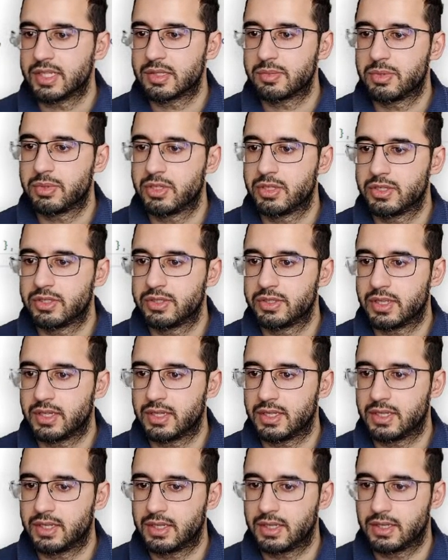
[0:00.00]
because
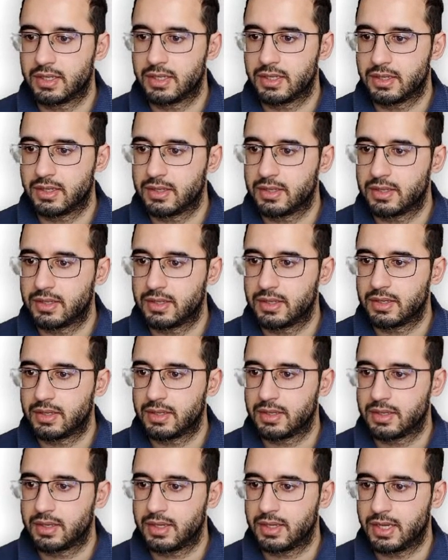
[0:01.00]

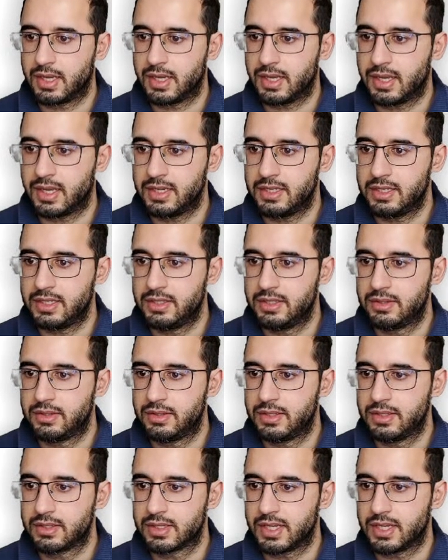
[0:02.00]
I added
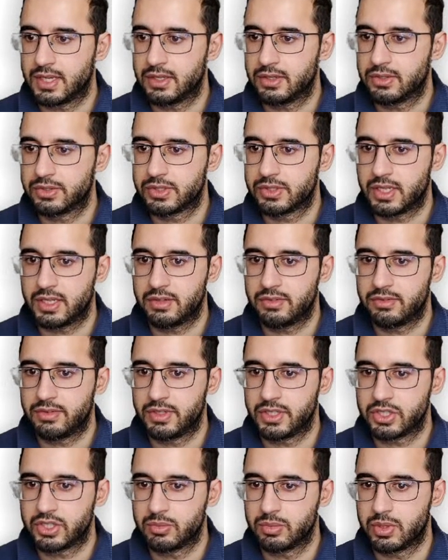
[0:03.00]
the scale set
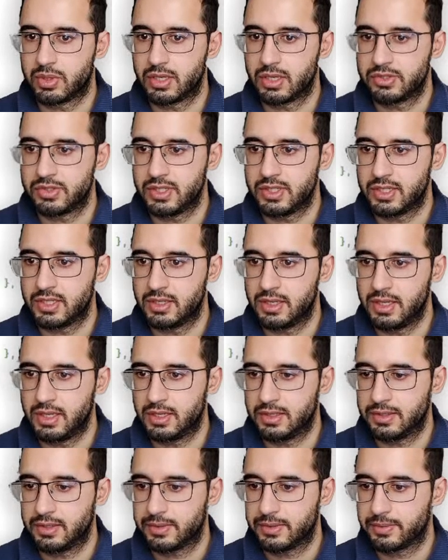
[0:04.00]
eviction policy
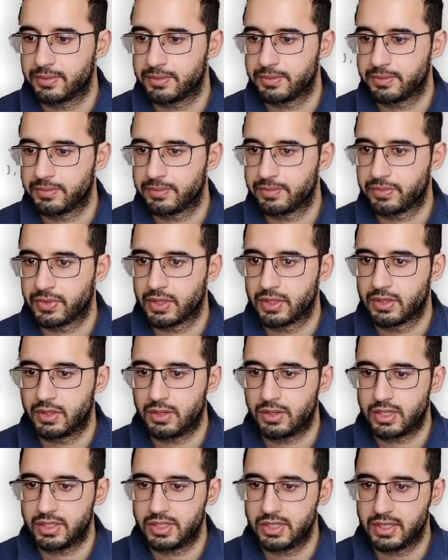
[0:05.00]
earlier.
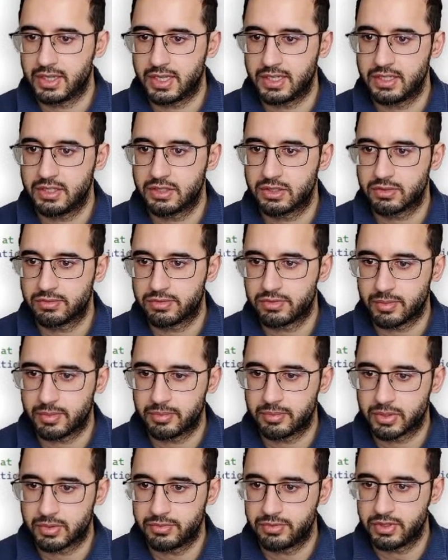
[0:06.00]
Oh, I didn't get this
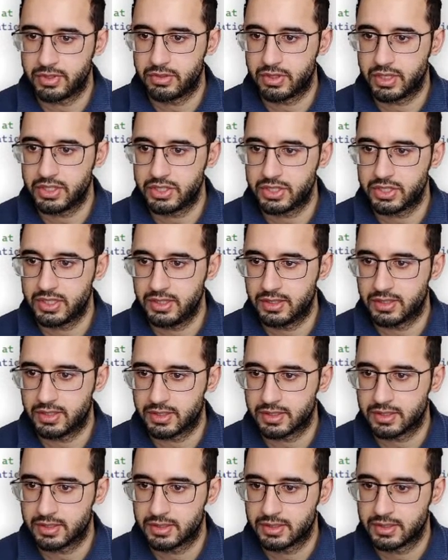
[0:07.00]
from configuration either.
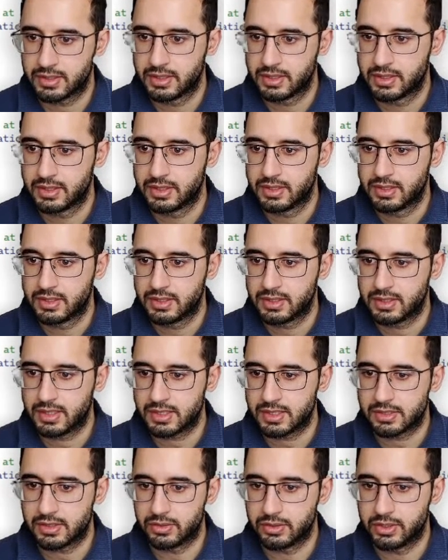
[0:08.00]

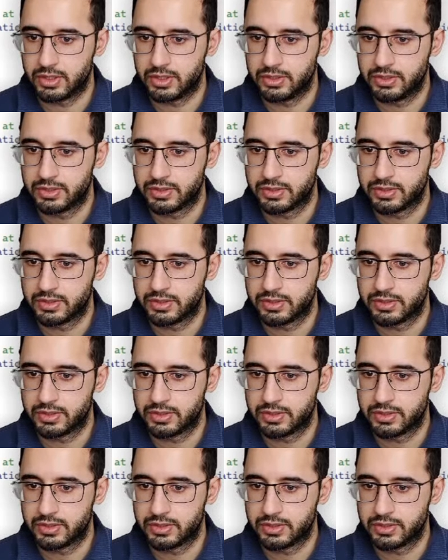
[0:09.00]
That's no good.